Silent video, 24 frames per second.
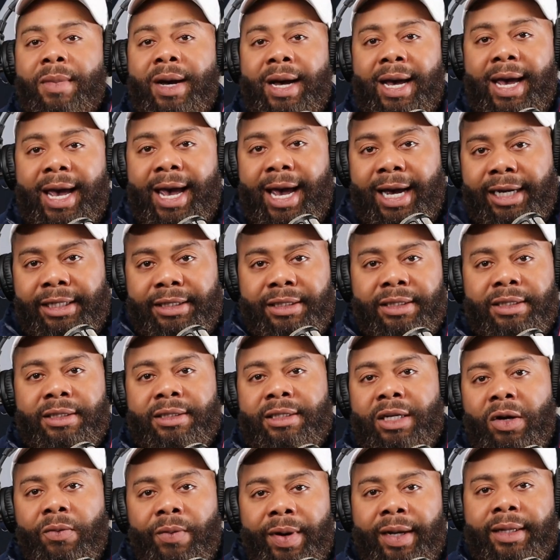My actions
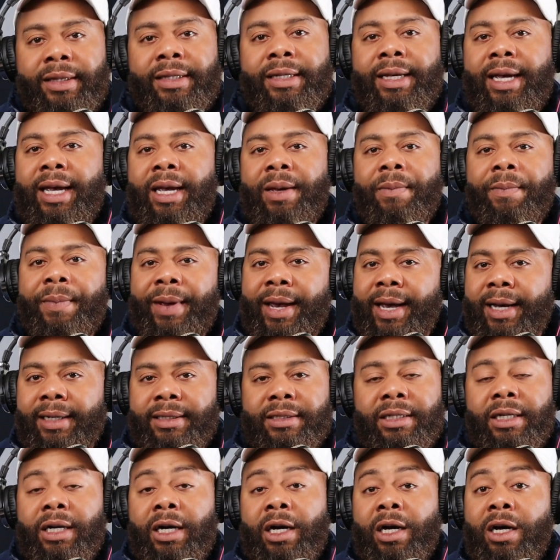directly impact
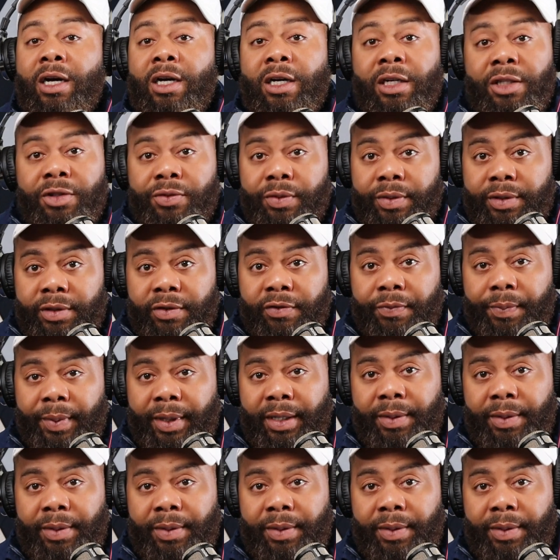hundreds of